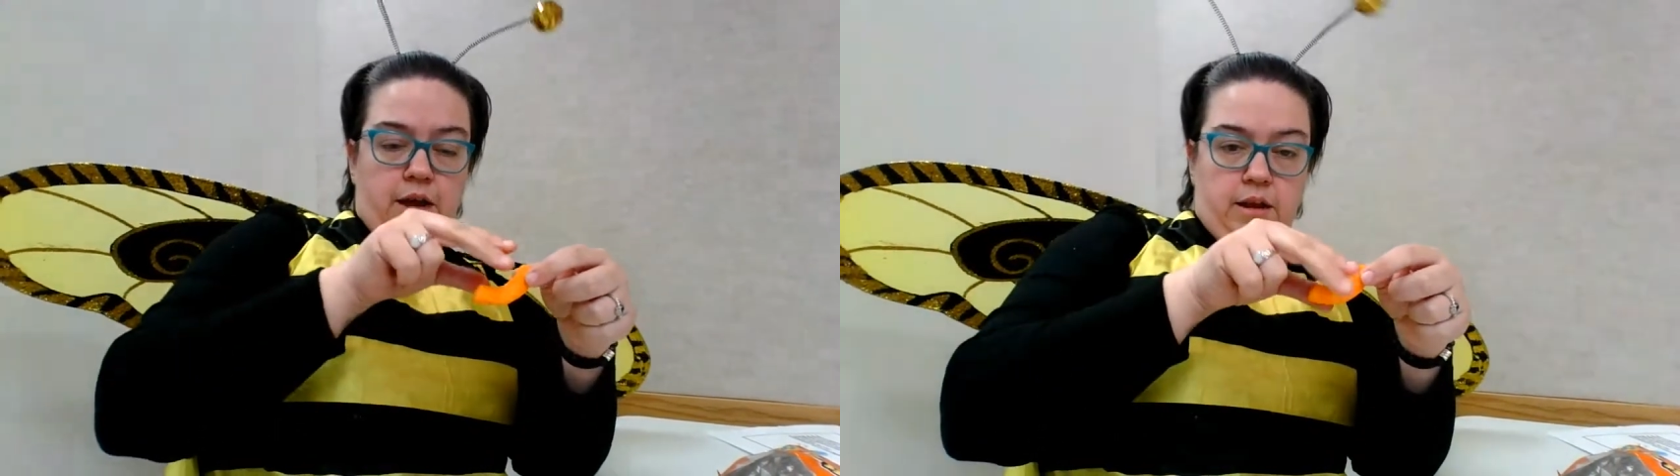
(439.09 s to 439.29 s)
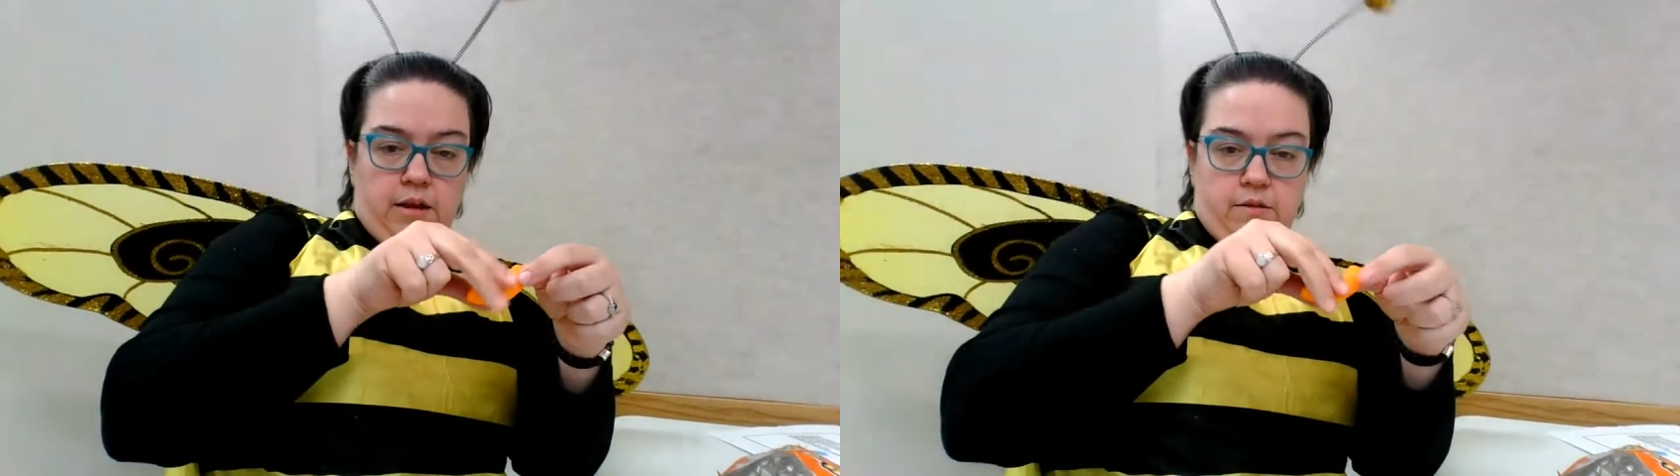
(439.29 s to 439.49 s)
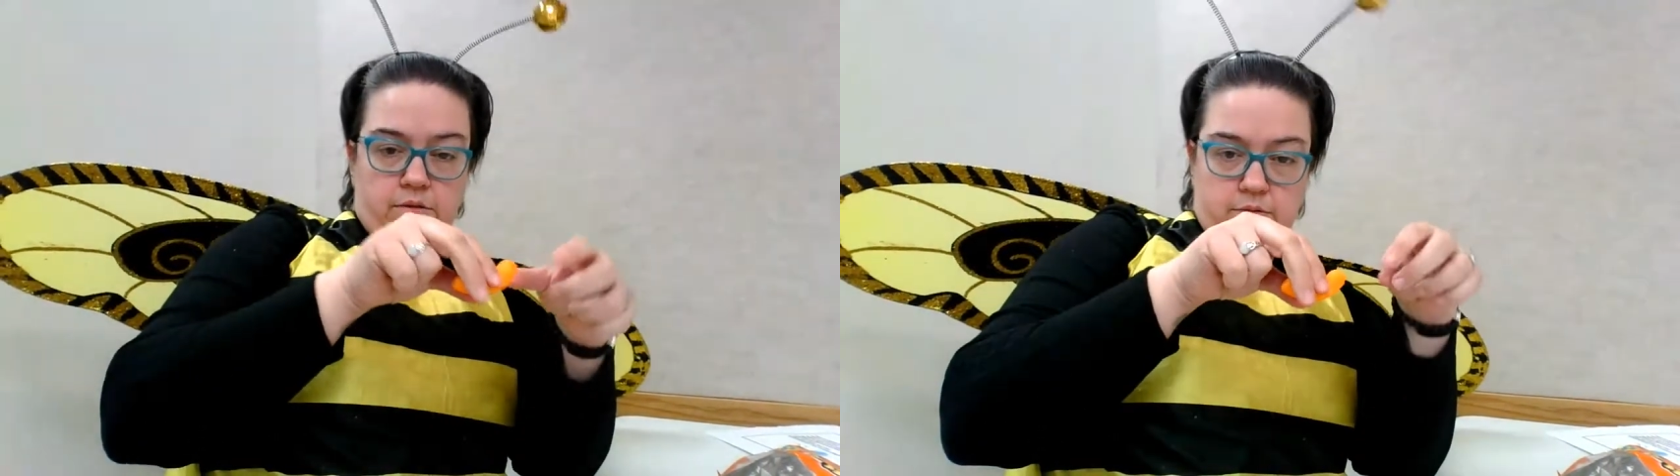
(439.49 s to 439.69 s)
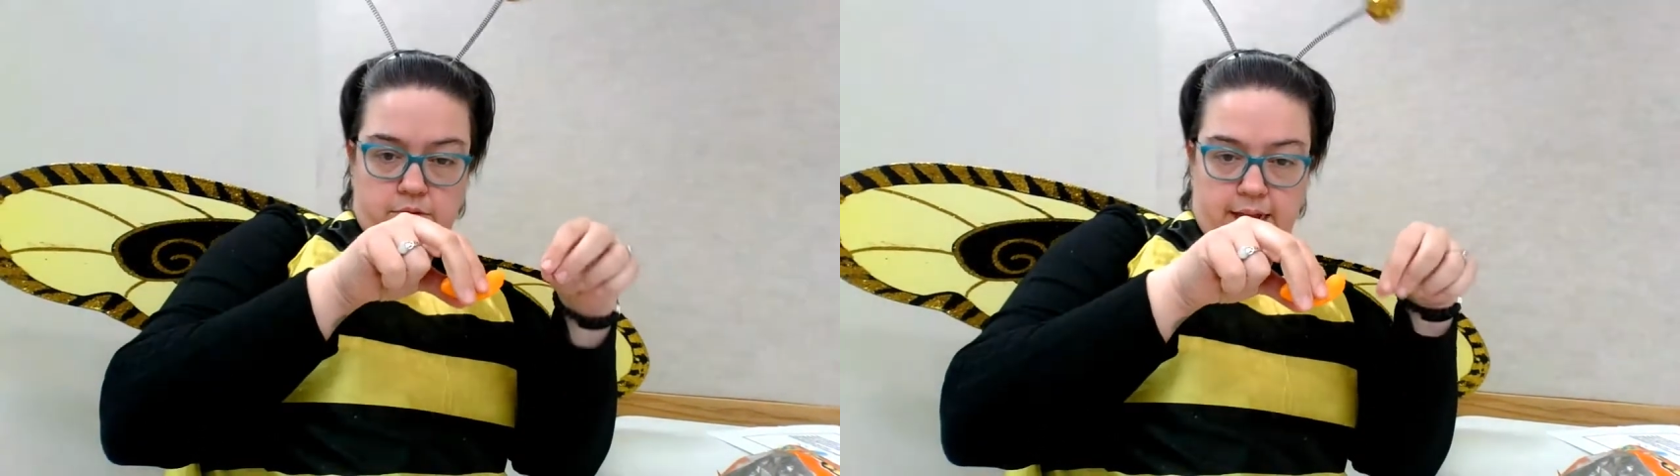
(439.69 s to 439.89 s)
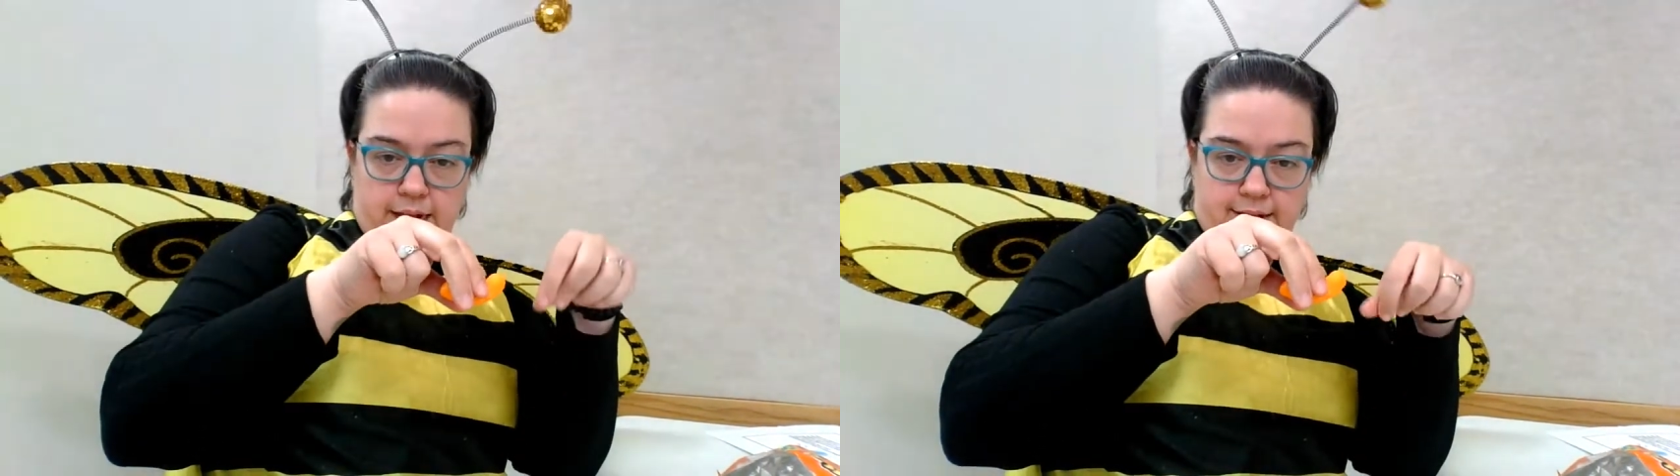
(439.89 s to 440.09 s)
and he
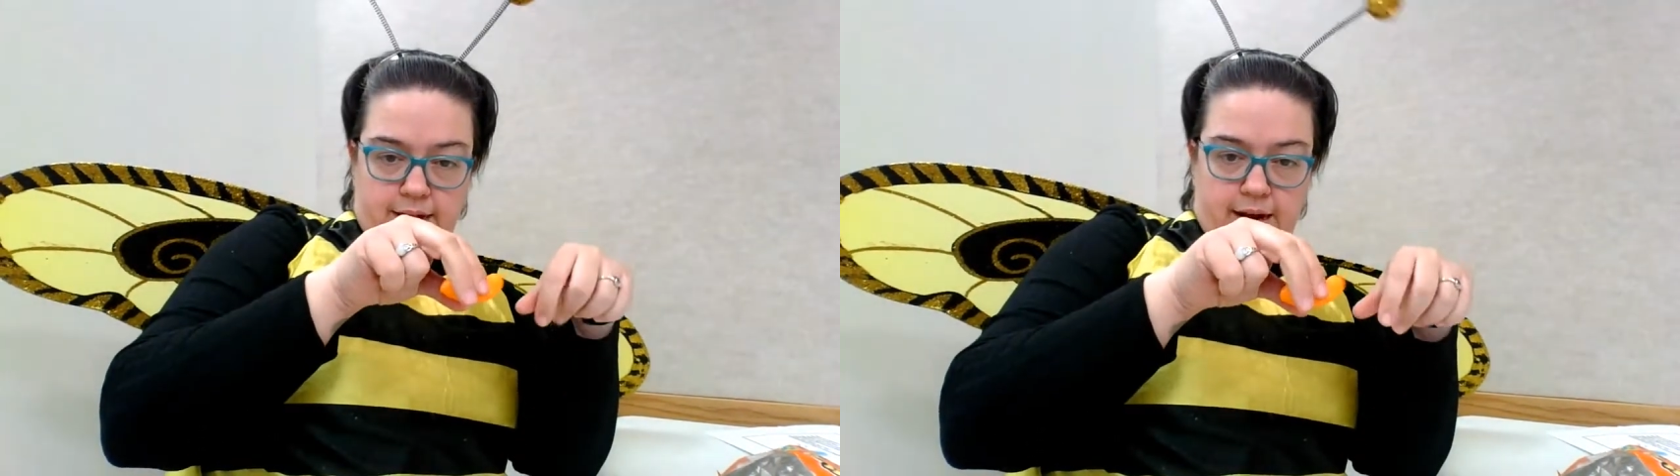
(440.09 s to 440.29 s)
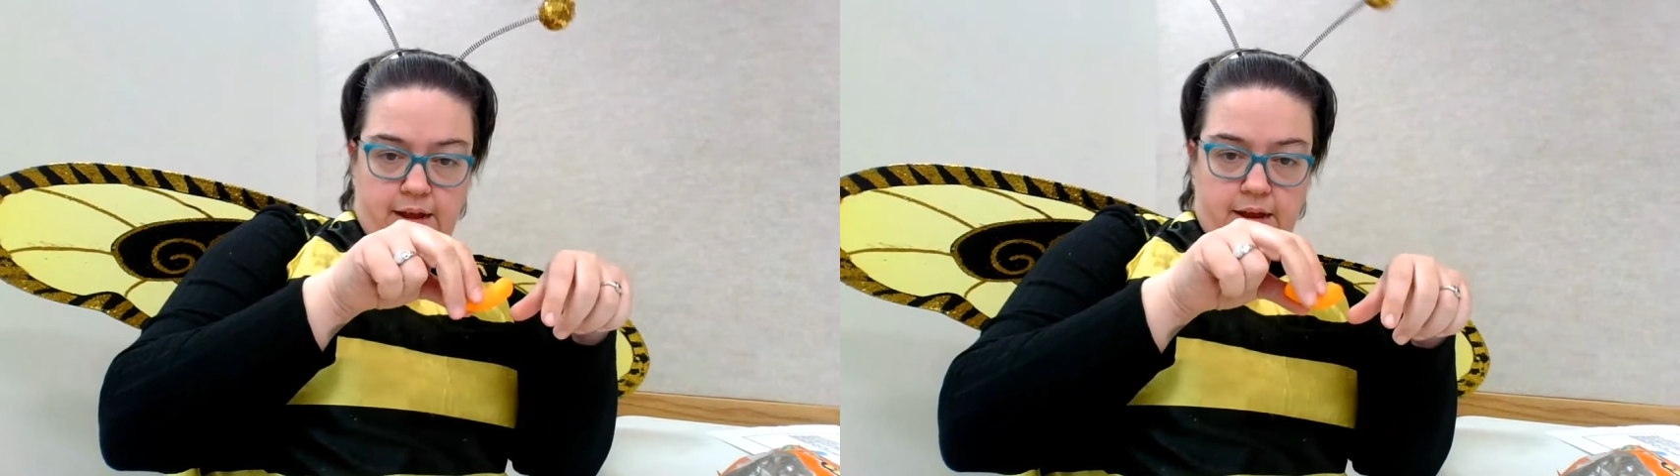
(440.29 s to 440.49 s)
lands on it,